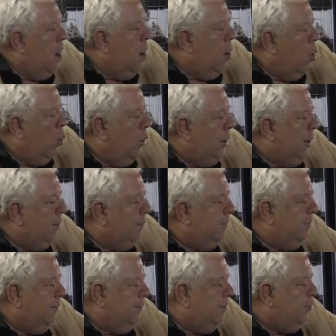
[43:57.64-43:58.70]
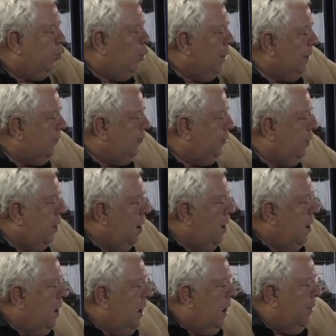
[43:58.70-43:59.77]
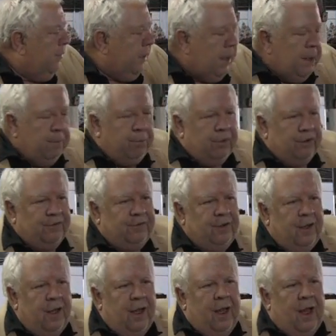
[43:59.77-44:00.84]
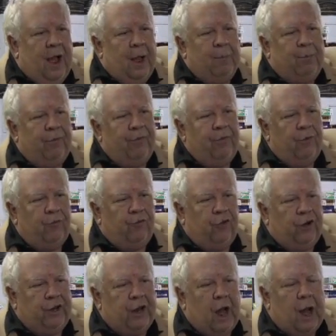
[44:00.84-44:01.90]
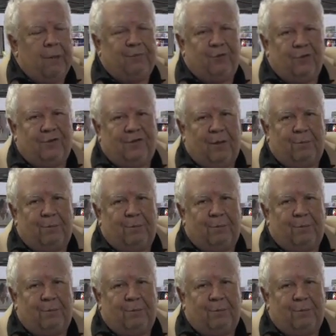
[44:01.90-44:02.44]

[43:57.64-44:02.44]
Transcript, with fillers: Oh, here's the switch and the inputs. I put those on top so it's